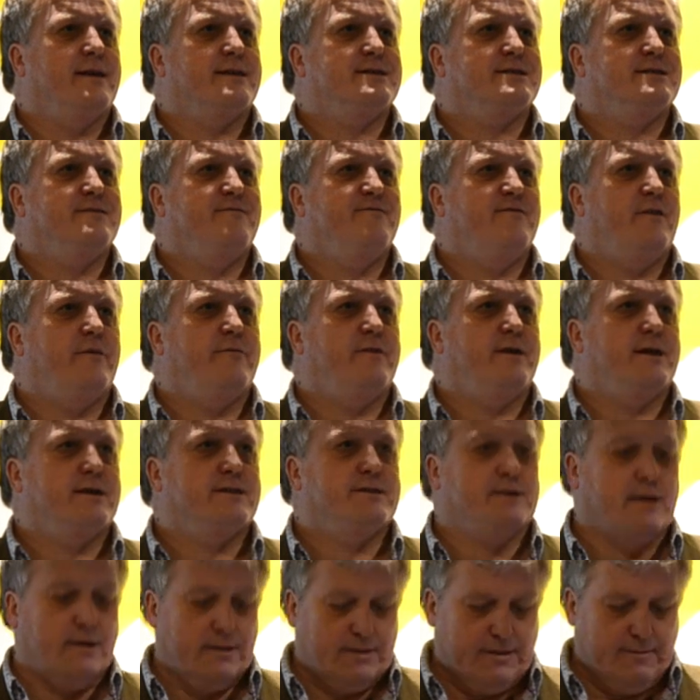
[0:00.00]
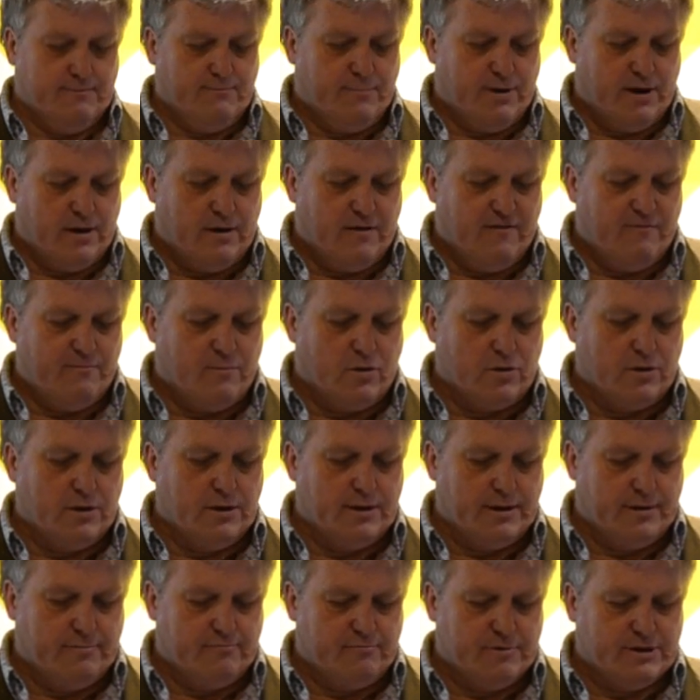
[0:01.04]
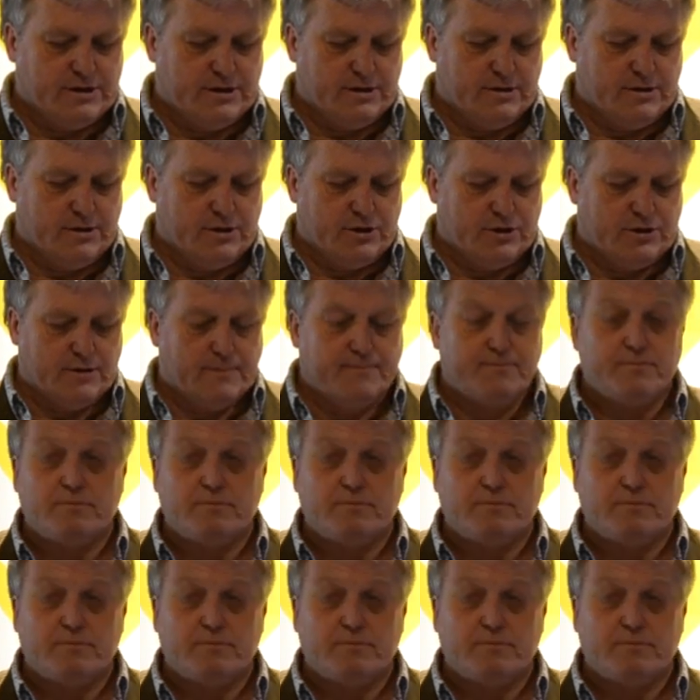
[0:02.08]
That's a very exciting part of modelling and research.